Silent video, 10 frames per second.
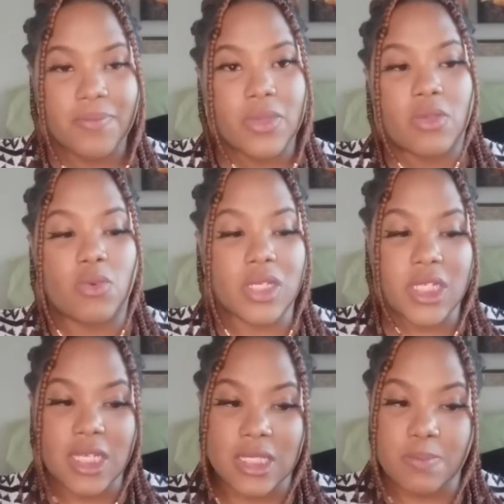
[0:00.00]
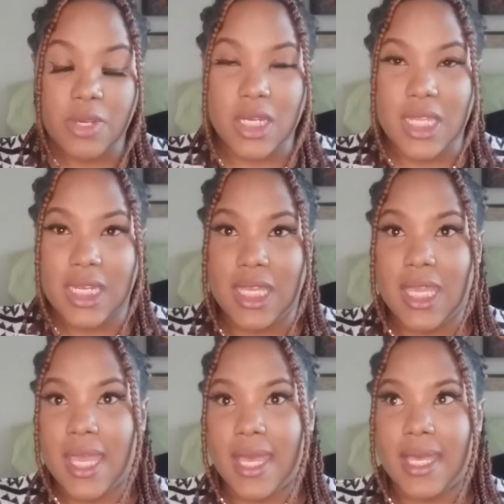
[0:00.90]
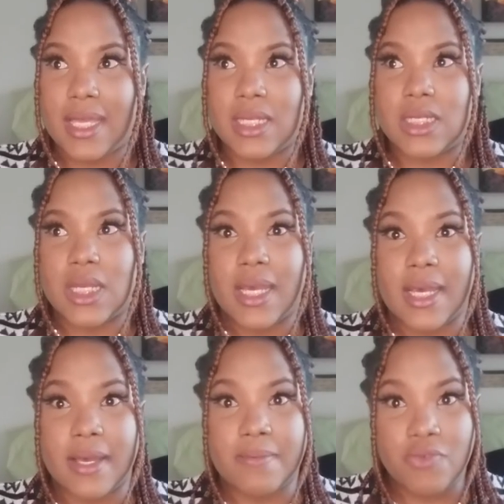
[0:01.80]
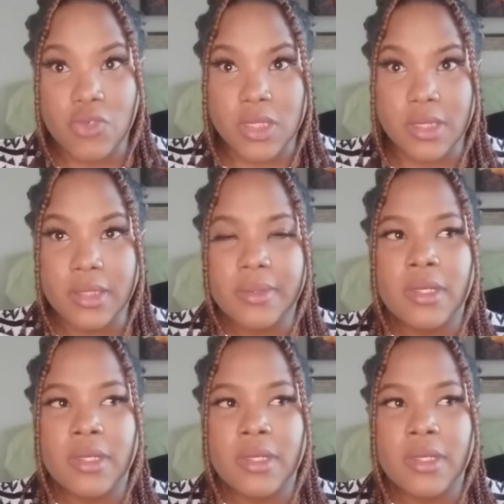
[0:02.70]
which is Bernini and Brutal,